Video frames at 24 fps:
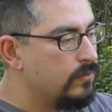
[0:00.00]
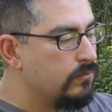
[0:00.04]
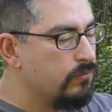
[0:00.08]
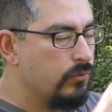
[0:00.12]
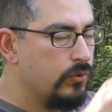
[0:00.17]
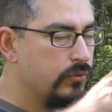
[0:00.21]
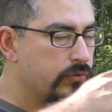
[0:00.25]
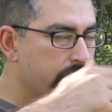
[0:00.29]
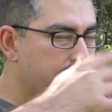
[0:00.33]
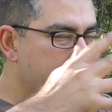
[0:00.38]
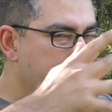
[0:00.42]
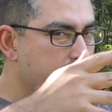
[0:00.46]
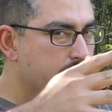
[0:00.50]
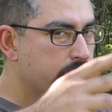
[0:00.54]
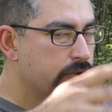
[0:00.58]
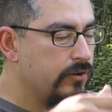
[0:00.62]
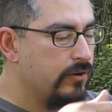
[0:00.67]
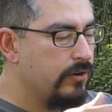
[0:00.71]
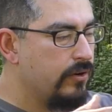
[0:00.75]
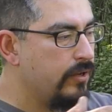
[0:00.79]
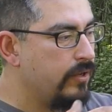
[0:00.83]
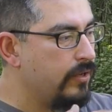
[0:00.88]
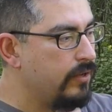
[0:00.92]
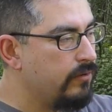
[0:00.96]
we'll
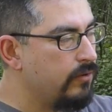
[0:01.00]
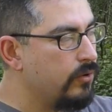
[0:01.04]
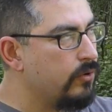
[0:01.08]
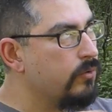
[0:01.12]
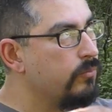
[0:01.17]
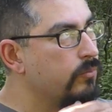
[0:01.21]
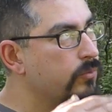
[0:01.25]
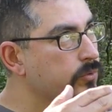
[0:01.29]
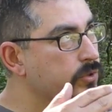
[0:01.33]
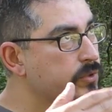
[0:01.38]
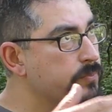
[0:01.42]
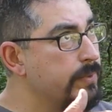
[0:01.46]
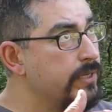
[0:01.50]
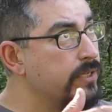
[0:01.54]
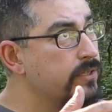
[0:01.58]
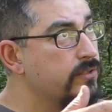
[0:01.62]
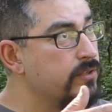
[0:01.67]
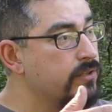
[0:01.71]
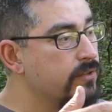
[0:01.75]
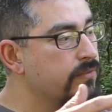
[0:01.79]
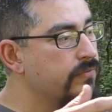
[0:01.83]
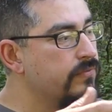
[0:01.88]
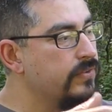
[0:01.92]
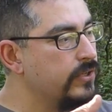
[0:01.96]
feature or we'll speak
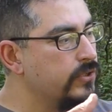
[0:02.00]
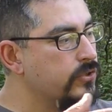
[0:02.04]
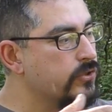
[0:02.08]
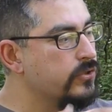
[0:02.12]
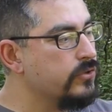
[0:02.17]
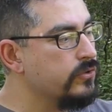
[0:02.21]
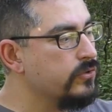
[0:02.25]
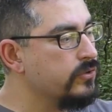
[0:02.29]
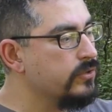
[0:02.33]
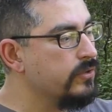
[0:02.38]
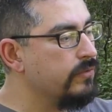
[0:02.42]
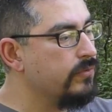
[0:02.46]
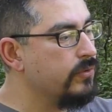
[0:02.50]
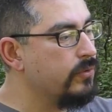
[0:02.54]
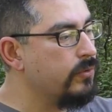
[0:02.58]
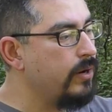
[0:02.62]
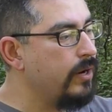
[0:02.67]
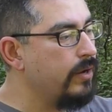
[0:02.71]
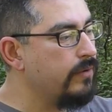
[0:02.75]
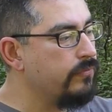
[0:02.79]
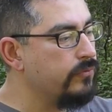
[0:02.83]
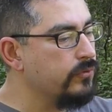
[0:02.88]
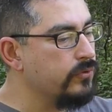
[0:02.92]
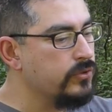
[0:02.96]
to the features of the
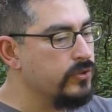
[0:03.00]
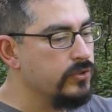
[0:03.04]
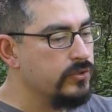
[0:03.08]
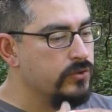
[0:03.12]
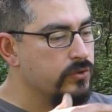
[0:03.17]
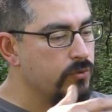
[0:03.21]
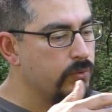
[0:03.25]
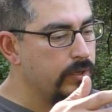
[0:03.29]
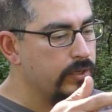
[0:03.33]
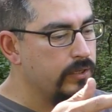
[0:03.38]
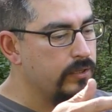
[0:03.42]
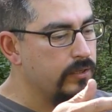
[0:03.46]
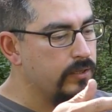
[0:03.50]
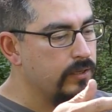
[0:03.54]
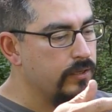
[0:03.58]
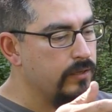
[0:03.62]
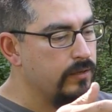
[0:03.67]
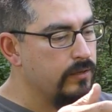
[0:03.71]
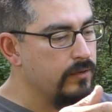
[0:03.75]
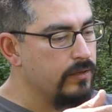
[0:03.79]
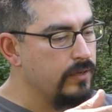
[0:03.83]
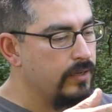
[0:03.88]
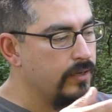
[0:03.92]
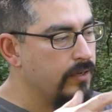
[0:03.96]
rifle just
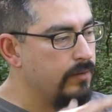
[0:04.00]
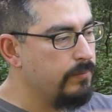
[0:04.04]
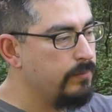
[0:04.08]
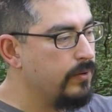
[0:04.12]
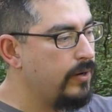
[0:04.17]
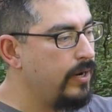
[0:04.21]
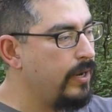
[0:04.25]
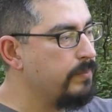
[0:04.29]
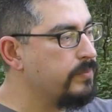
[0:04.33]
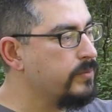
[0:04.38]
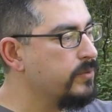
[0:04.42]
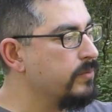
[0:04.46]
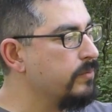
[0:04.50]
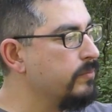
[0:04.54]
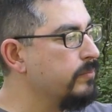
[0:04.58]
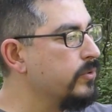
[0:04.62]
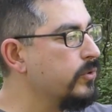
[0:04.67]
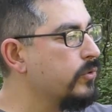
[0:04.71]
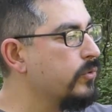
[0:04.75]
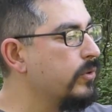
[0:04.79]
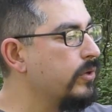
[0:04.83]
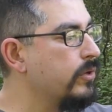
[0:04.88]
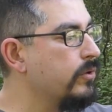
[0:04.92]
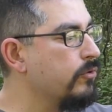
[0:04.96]
quickly, perhaps in
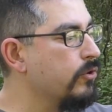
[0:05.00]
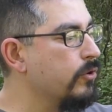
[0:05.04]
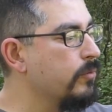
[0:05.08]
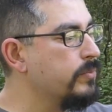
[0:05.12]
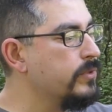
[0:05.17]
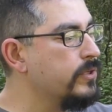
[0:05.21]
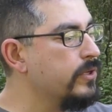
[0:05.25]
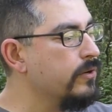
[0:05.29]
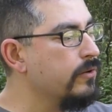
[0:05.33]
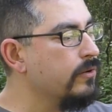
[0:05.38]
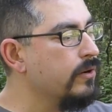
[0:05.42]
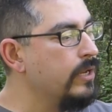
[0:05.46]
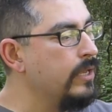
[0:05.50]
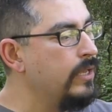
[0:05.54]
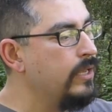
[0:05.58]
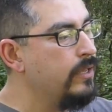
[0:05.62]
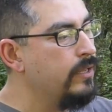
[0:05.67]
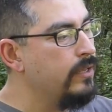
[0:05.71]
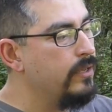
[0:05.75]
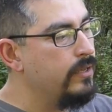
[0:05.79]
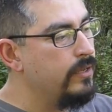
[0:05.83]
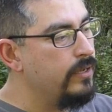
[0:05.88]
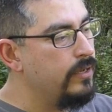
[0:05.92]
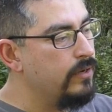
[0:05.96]
between groups here.
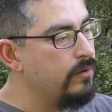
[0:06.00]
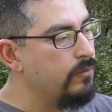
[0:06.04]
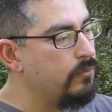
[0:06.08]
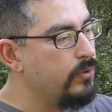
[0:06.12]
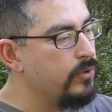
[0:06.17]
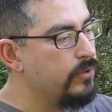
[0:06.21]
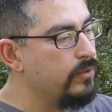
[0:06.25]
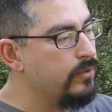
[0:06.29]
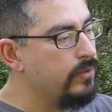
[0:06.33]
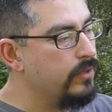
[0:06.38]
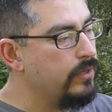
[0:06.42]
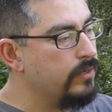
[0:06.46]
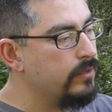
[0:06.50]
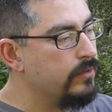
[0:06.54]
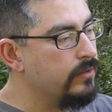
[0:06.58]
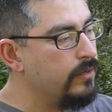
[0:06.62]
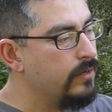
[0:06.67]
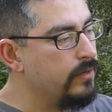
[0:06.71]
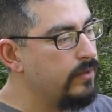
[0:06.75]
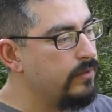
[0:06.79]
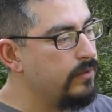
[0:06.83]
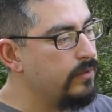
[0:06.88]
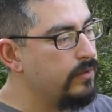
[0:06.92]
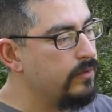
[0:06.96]
One thing
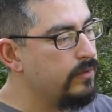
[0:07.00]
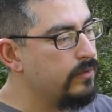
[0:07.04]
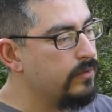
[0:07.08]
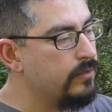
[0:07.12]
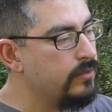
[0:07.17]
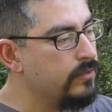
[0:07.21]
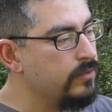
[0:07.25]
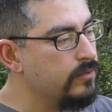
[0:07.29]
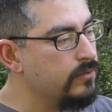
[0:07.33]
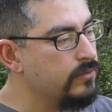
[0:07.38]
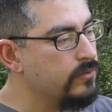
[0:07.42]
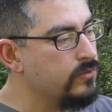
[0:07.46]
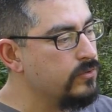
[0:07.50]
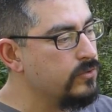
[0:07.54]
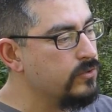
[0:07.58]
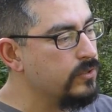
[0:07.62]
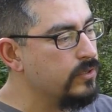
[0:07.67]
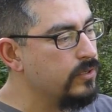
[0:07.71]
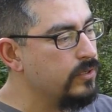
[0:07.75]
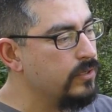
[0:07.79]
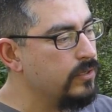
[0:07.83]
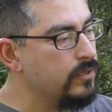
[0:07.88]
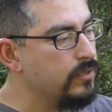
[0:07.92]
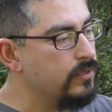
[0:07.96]
that I think is
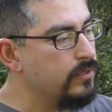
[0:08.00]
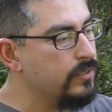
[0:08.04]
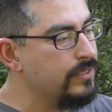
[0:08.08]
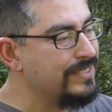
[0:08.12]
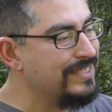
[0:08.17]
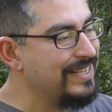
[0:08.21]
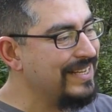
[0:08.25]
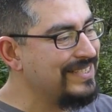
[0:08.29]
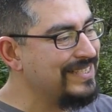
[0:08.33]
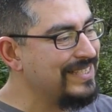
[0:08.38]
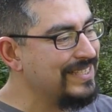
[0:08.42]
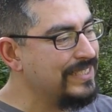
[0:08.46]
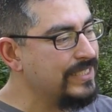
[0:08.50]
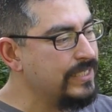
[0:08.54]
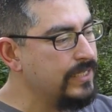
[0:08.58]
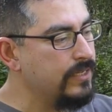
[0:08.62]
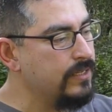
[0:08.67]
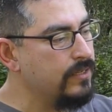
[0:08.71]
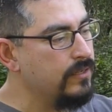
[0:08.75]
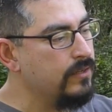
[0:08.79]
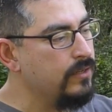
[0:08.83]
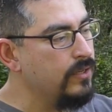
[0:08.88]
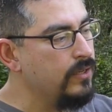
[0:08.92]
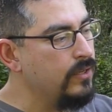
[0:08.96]
a
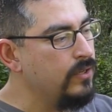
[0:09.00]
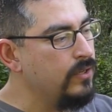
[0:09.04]
necessity